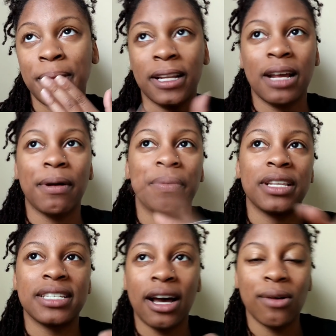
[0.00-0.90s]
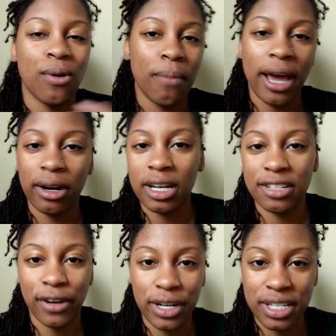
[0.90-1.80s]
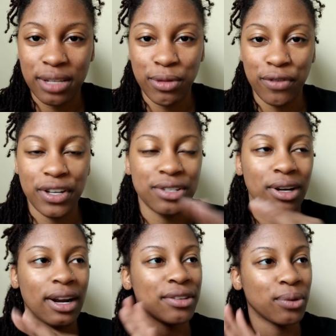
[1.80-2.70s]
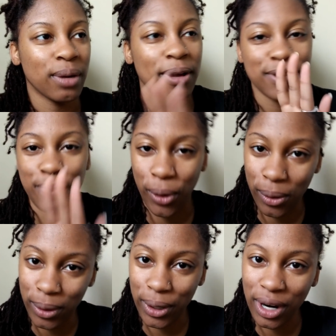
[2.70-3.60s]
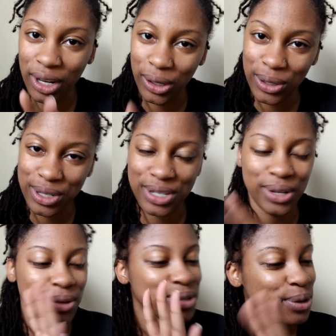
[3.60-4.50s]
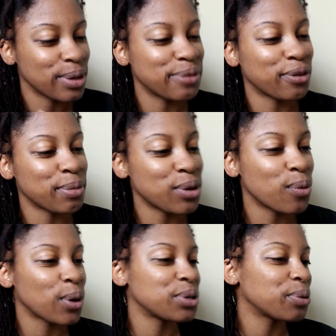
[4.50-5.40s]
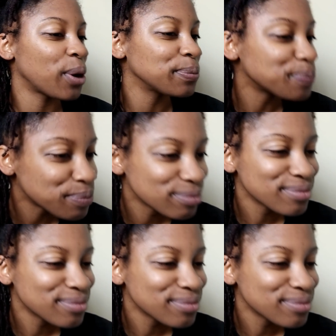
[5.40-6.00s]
By the time I put this out, it won't matter because I've already seen the movie, so I don't have to worry about spoiler alerts. So there's no need for me to warn you all.